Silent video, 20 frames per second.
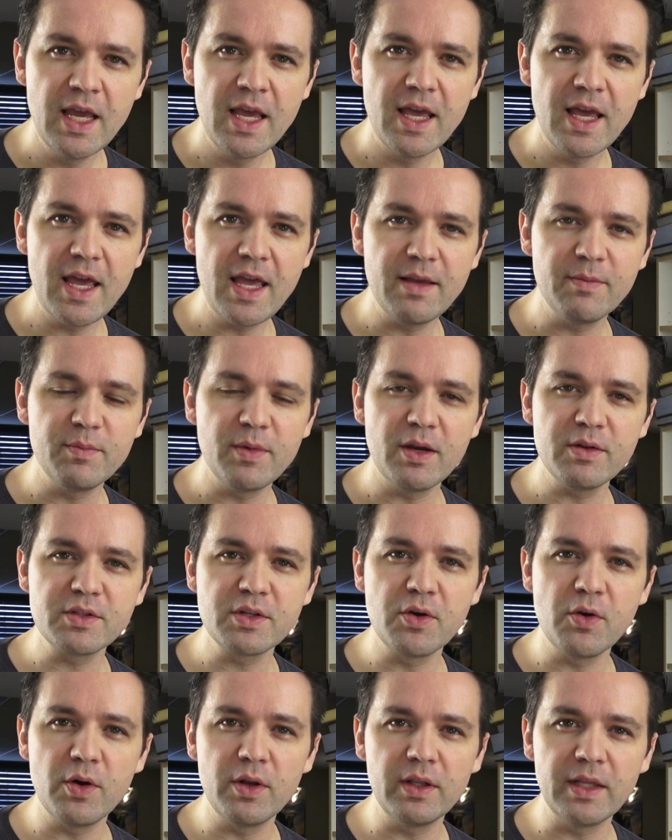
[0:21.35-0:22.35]
Hey, how's
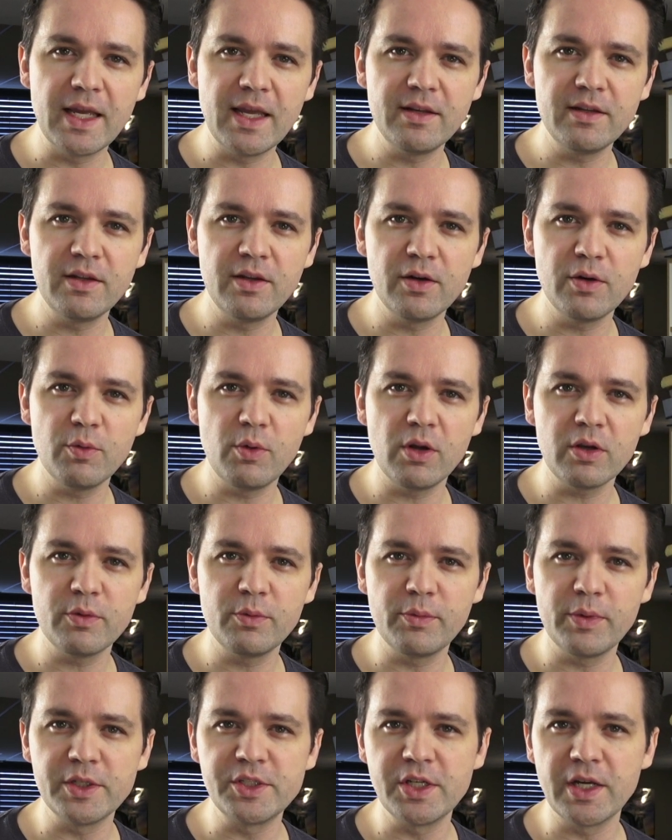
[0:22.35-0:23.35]
it going? Landon here. Welcome
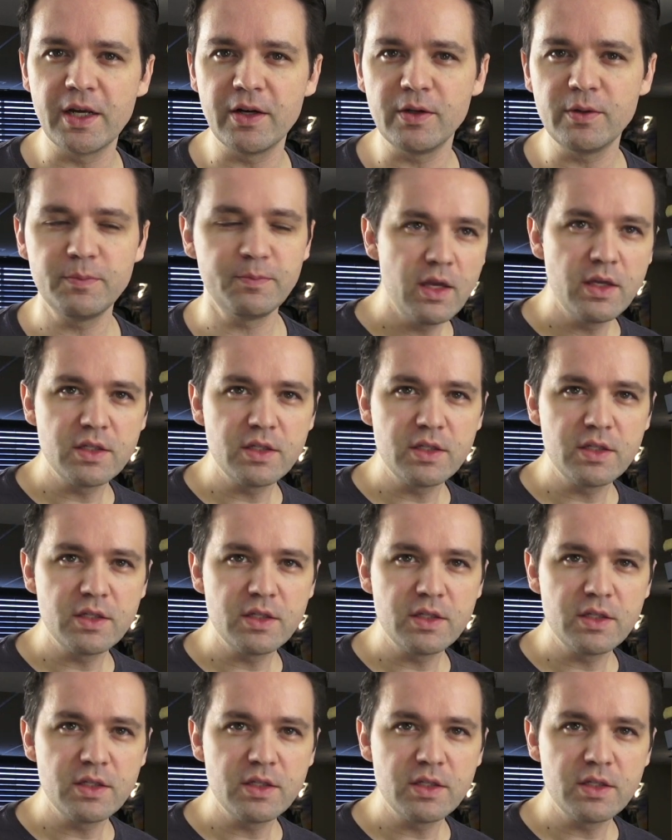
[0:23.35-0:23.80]
to my channel.